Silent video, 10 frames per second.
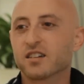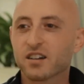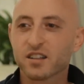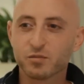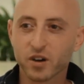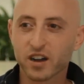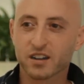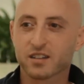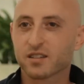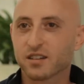Go to the
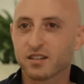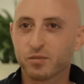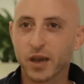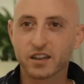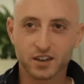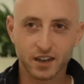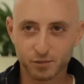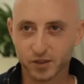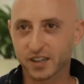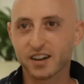book page on
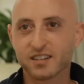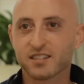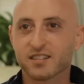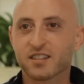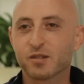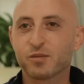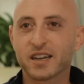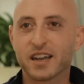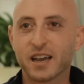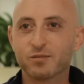Amazon. Look at
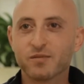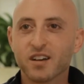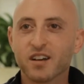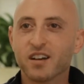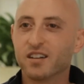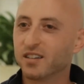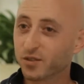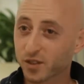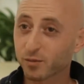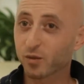my name.
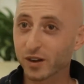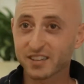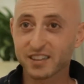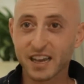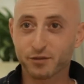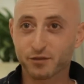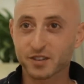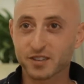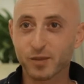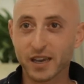If someone went to the
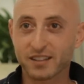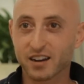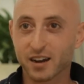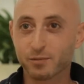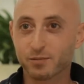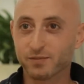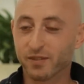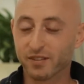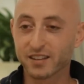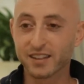effort to make that up,
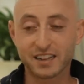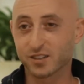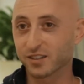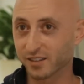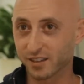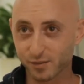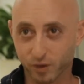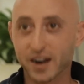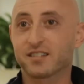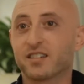then that's just
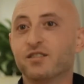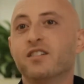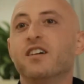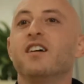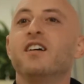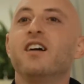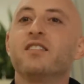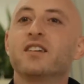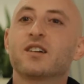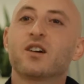impressive.
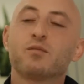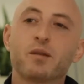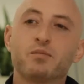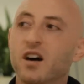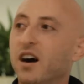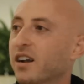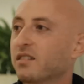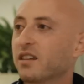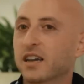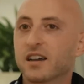And then go to my blog
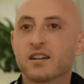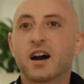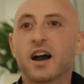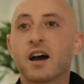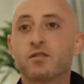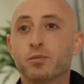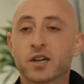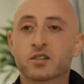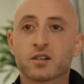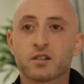and look at, I have a
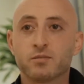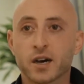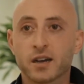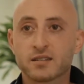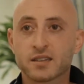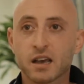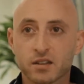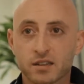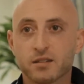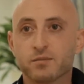picture of my
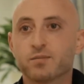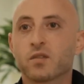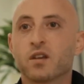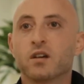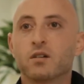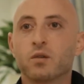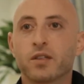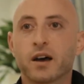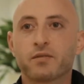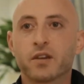skeleton
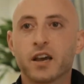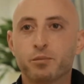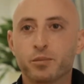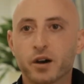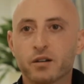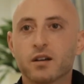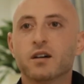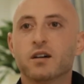without the hip bone.